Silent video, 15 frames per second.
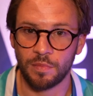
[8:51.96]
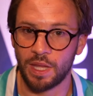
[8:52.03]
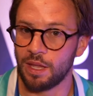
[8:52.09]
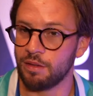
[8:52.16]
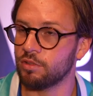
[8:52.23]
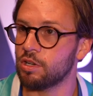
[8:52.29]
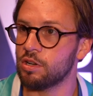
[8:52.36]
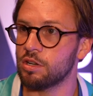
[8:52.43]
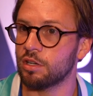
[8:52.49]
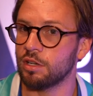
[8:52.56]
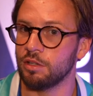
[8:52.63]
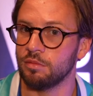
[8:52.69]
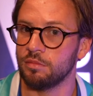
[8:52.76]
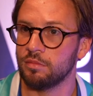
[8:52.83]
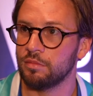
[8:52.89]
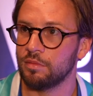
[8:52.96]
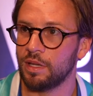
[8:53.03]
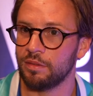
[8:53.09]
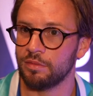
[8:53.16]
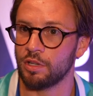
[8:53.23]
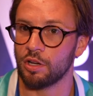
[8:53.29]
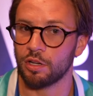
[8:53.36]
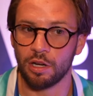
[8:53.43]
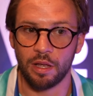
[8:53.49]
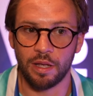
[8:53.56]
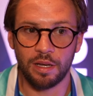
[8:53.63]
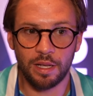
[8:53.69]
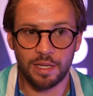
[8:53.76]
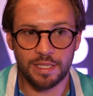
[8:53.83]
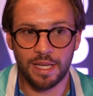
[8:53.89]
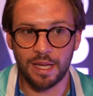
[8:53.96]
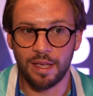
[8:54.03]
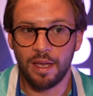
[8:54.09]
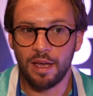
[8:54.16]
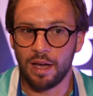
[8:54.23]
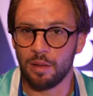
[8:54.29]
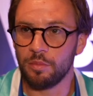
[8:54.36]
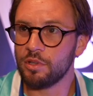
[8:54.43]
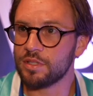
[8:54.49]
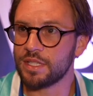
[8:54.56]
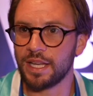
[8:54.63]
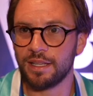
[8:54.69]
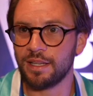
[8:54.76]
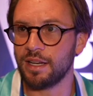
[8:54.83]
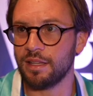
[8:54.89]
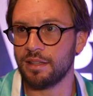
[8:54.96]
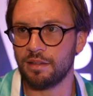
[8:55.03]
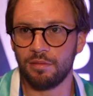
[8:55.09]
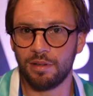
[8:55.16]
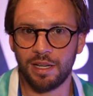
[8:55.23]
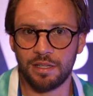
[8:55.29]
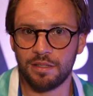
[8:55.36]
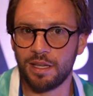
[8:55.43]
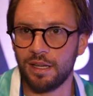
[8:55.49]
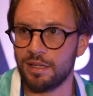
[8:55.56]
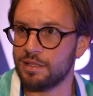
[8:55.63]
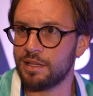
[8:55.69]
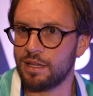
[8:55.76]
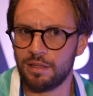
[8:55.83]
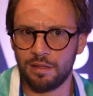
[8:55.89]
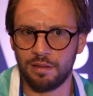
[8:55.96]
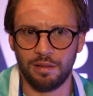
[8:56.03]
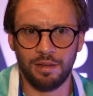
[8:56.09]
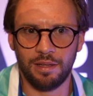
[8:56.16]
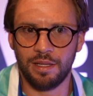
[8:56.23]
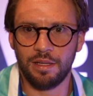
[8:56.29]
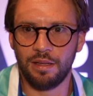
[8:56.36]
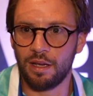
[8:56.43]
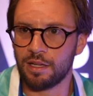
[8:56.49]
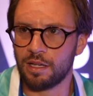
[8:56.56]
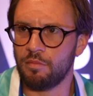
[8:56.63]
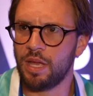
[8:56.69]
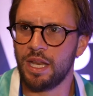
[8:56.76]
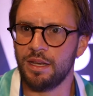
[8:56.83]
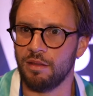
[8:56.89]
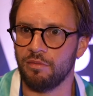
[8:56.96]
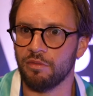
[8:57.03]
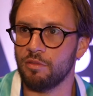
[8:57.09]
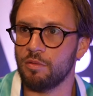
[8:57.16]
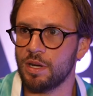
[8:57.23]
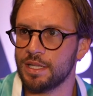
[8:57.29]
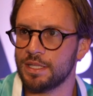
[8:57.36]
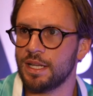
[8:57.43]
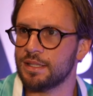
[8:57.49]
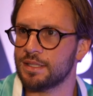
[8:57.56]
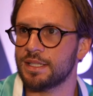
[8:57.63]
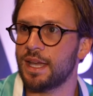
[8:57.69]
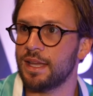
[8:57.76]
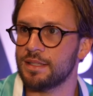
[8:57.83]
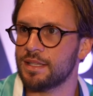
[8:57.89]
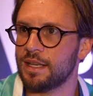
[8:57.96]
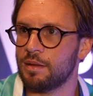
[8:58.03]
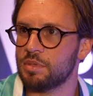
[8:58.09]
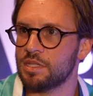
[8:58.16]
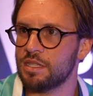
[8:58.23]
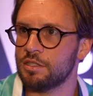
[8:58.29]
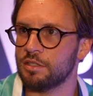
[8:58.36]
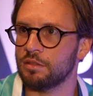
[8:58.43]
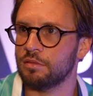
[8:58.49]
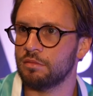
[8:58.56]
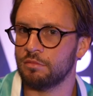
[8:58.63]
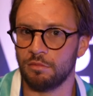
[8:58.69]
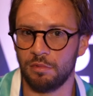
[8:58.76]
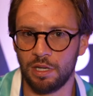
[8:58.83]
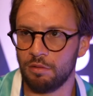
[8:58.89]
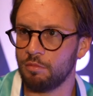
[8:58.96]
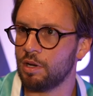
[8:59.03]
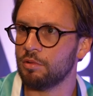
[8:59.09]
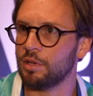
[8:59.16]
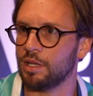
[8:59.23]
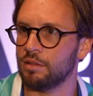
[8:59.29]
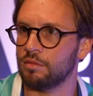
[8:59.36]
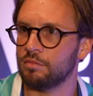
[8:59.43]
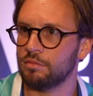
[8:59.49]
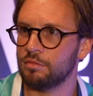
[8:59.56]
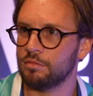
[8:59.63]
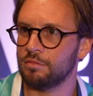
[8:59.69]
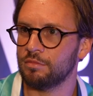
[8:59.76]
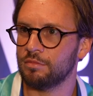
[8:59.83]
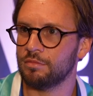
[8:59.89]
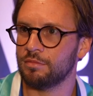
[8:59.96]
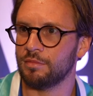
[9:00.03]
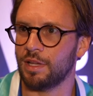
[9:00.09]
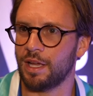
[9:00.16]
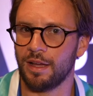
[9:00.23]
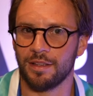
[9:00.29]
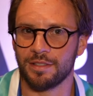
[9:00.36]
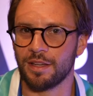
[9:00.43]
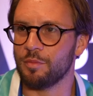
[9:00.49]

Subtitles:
Haven't got a clue. And like I say, I'm not taking anything. Like you say, he's under 30. I commend him for what he's done to get into that position. Right, well done. Like, so